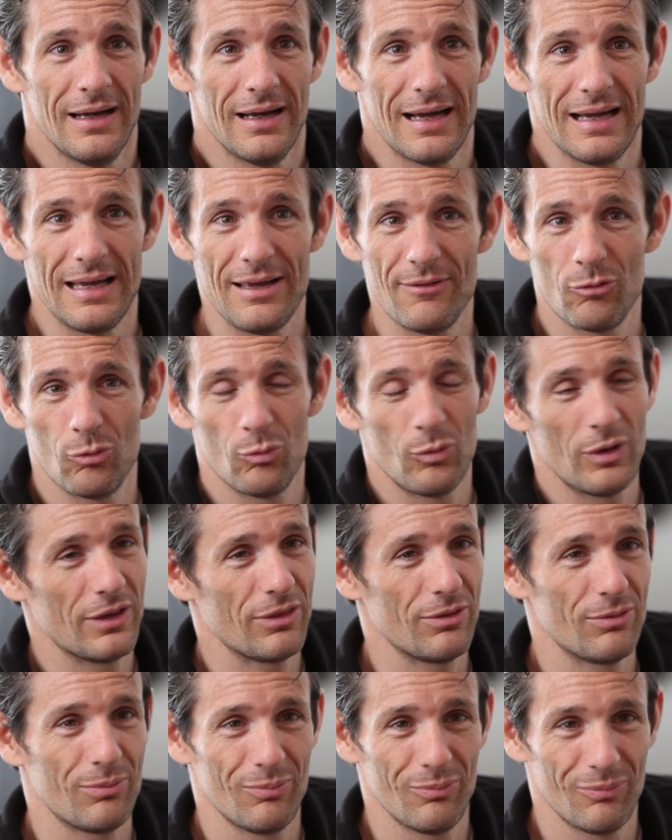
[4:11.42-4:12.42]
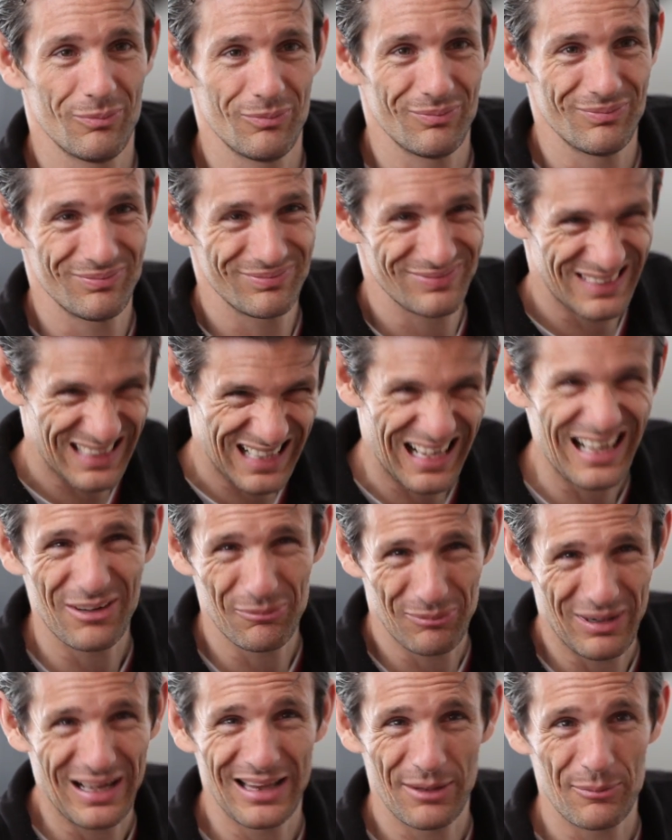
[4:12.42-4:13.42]
even with kind of
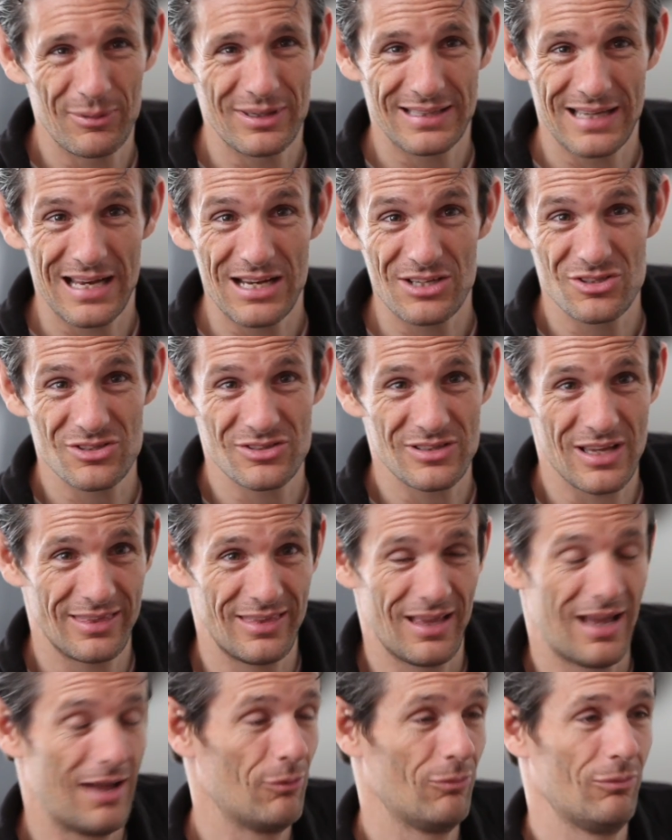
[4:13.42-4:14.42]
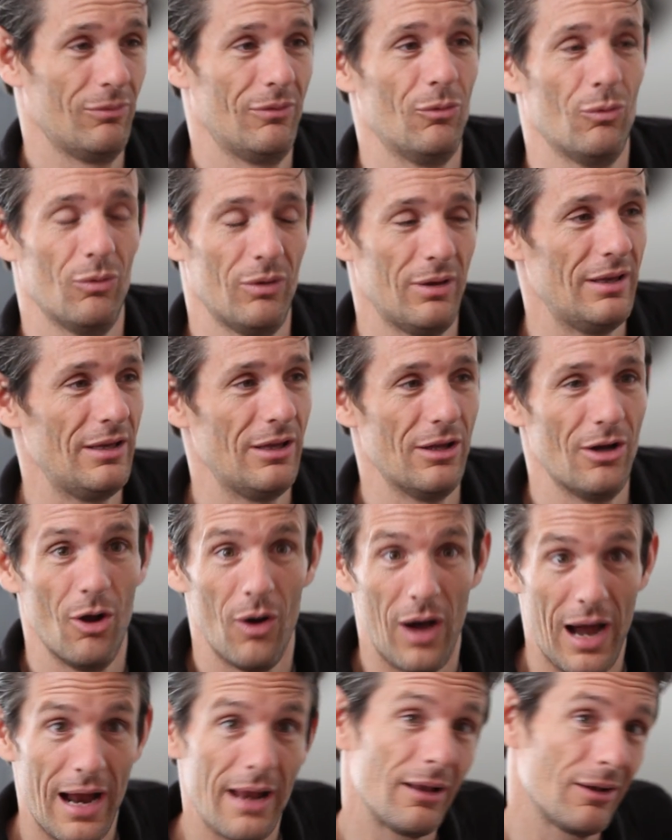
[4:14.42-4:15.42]
my limitations, I thought,
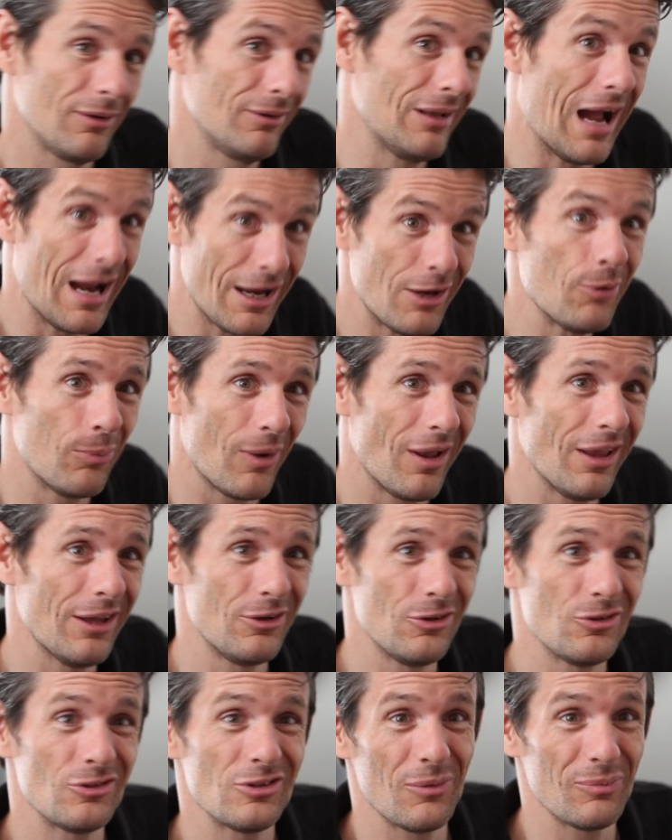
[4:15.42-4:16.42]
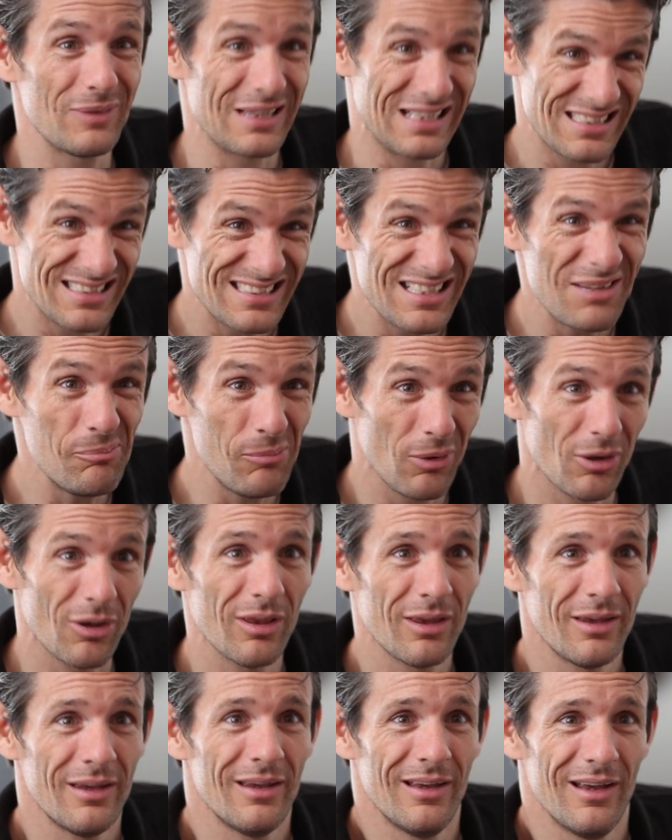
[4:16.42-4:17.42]
I could probably do something simple
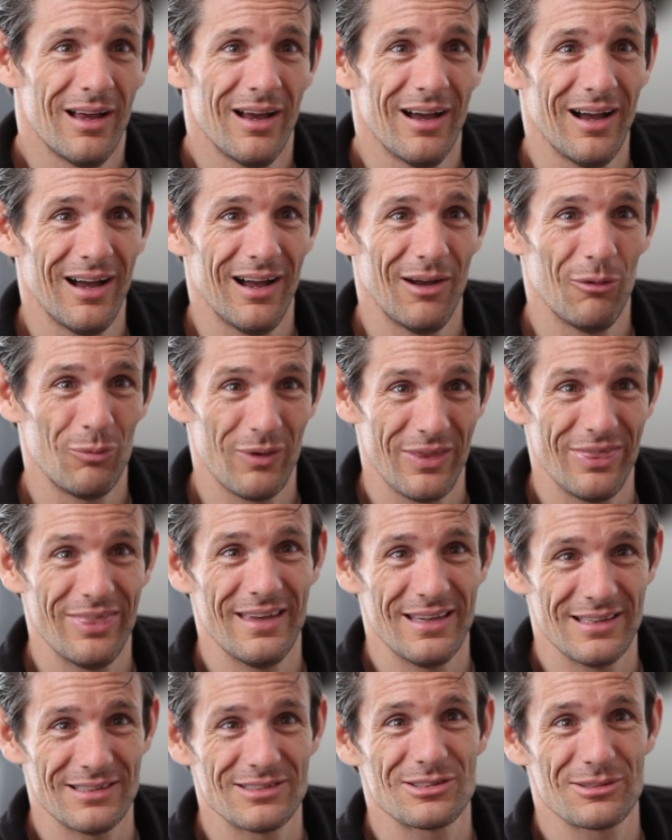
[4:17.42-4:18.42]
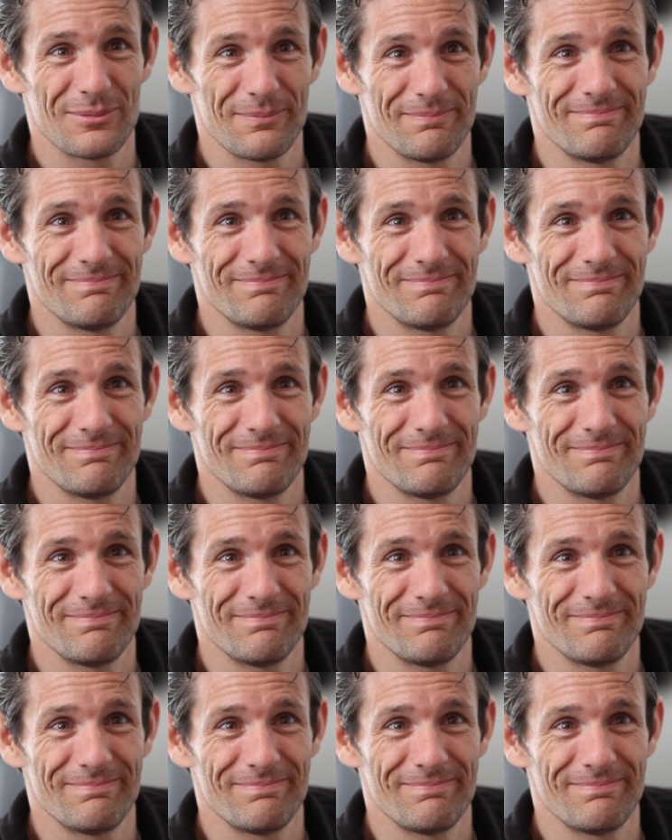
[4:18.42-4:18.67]
with this.